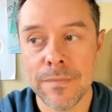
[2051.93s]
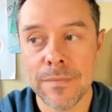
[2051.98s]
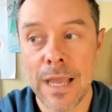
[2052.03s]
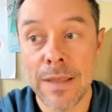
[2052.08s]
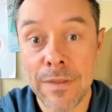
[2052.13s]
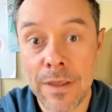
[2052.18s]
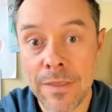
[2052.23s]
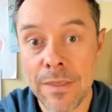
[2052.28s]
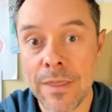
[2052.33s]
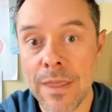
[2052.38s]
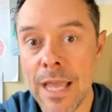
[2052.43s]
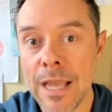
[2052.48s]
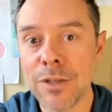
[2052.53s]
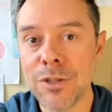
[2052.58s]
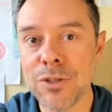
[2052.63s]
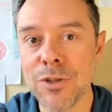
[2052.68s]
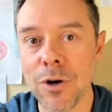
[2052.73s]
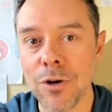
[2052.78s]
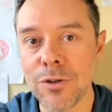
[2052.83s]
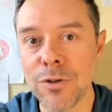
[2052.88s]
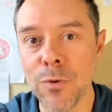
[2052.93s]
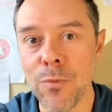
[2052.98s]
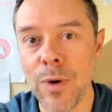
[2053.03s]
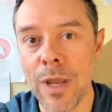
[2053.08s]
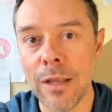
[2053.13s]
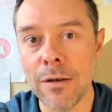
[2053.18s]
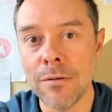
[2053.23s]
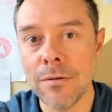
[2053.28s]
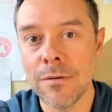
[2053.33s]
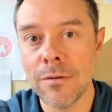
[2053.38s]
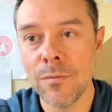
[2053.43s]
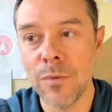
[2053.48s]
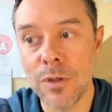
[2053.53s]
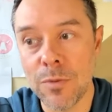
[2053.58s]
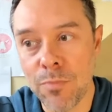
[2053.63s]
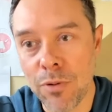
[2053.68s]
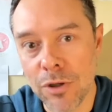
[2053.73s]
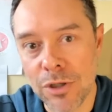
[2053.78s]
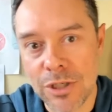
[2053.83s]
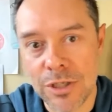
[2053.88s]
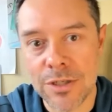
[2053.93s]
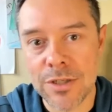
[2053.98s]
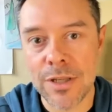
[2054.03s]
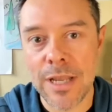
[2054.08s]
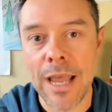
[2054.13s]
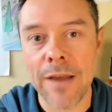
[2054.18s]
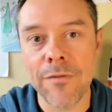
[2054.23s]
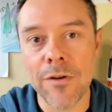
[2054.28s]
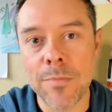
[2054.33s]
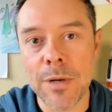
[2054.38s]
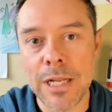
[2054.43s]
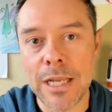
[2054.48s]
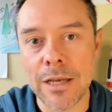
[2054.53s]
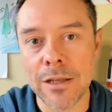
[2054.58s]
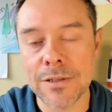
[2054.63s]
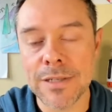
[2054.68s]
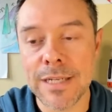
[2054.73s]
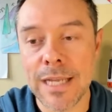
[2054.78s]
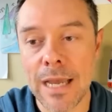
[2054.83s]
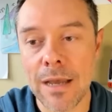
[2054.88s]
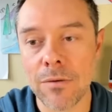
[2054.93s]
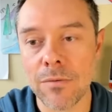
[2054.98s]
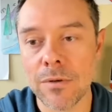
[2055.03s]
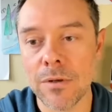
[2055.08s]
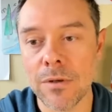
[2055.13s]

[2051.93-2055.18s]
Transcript: And then they start to win, which pushes everybody else down.